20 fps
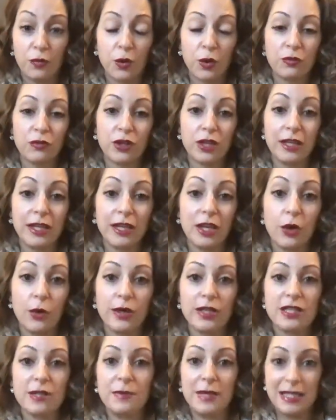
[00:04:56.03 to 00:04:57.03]
we're really
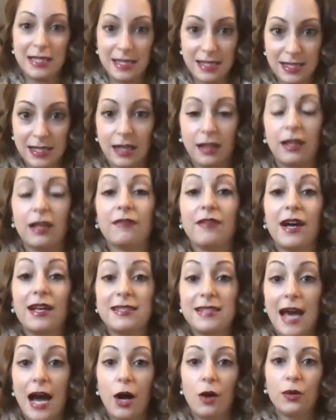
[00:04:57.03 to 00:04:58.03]
going to be distilling that
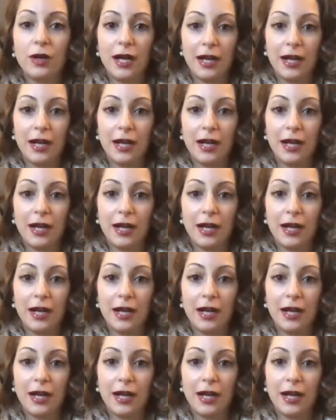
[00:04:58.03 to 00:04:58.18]
down,